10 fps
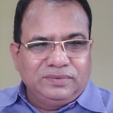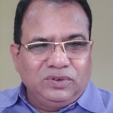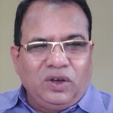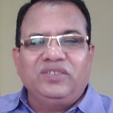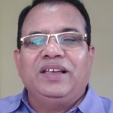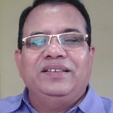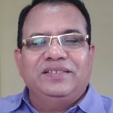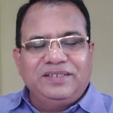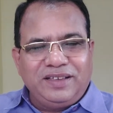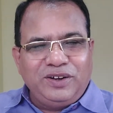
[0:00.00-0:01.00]
or
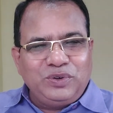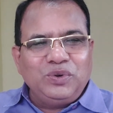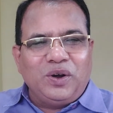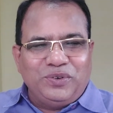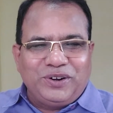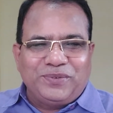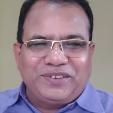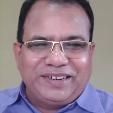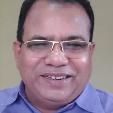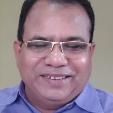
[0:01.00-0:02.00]
chances are 2 out
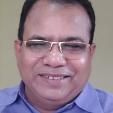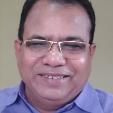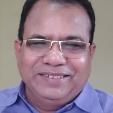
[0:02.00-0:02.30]
of 10,